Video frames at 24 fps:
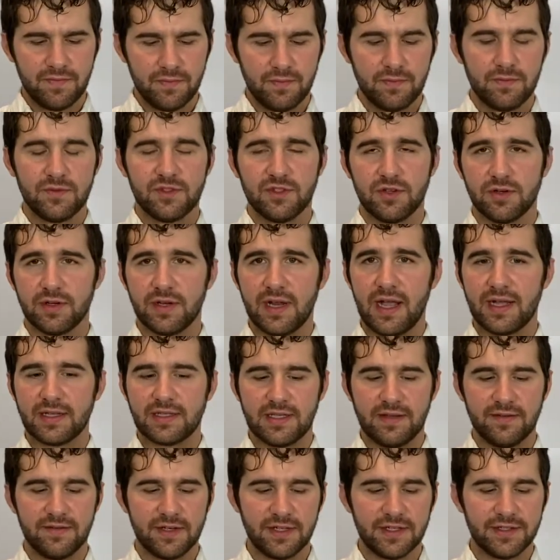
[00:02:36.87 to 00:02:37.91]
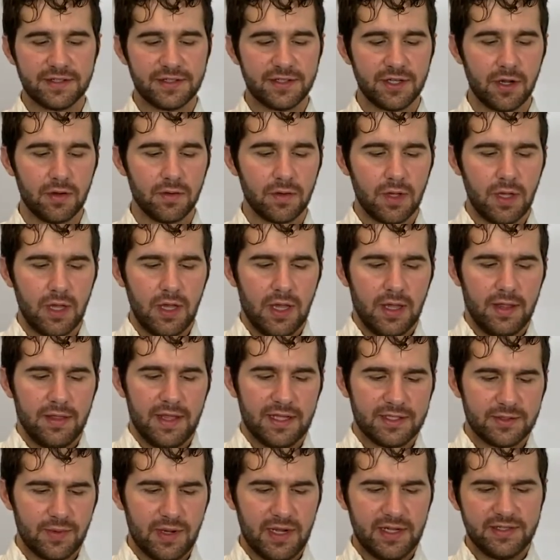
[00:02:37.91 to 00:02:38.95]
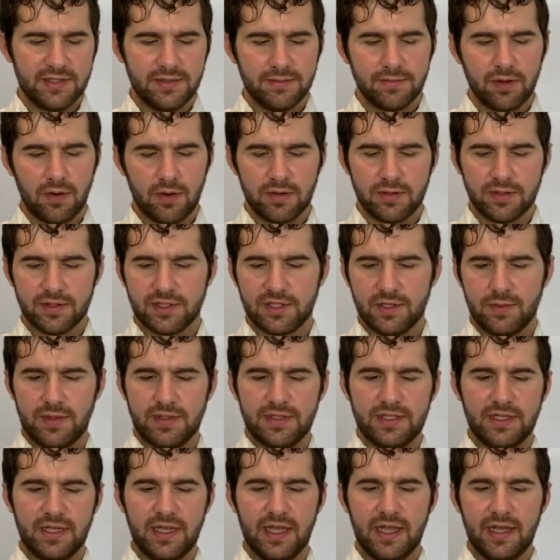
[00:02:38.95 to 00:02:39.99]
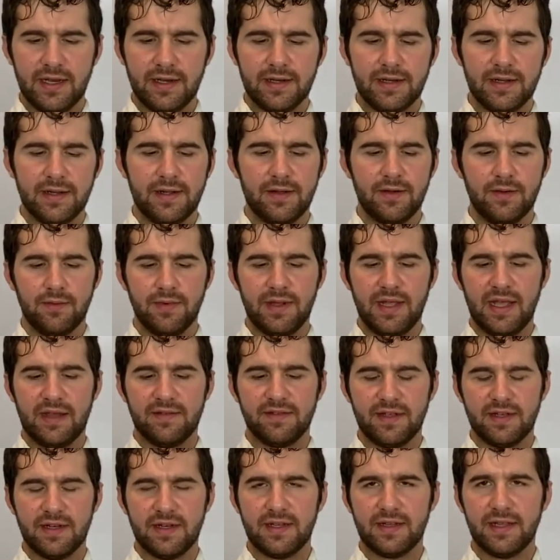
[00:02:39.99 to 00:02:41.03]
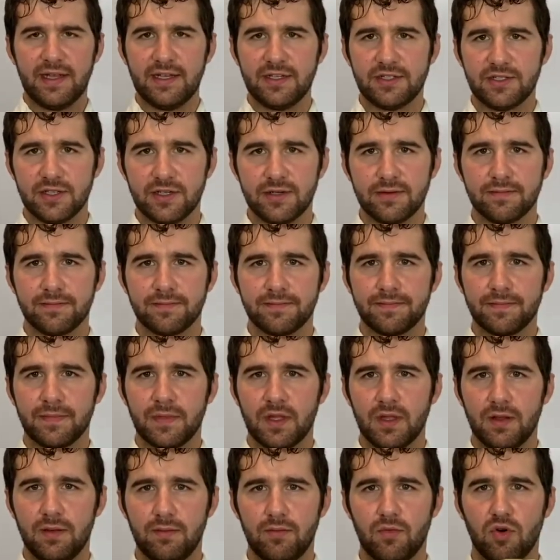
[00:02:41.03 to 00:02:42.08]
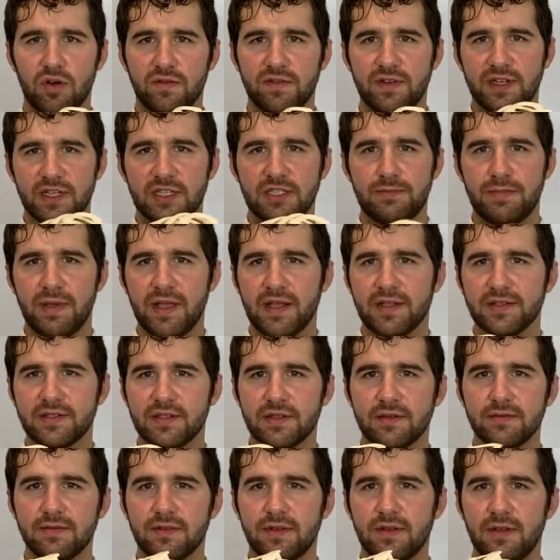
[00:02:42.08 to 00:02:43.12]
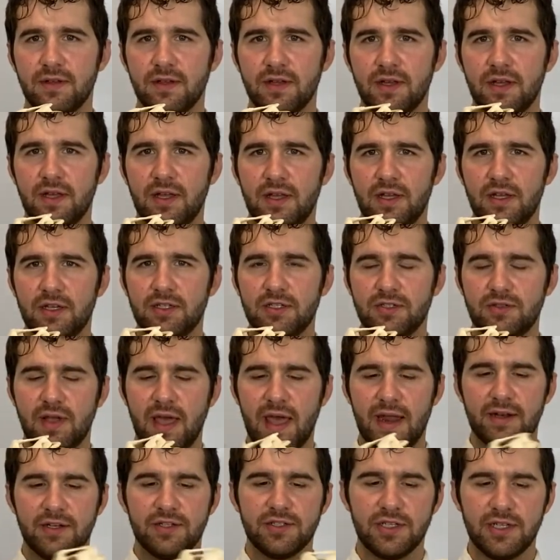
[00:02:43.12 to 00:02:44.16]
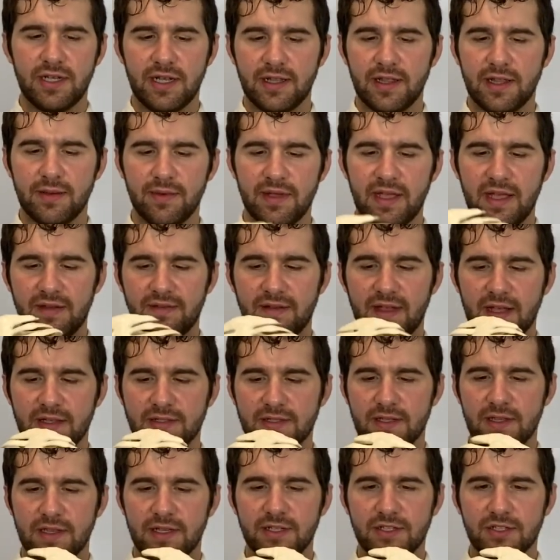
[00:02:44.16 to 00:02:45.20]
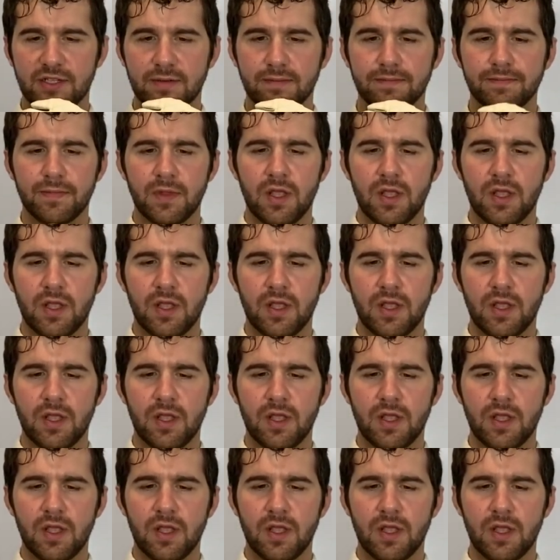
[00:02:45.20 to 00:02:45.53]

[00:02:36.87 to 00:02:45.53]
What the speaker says: certain activities. So that's why it's important. So once again, we have inhalation, more of an expansive strategy, and then we have exhalation,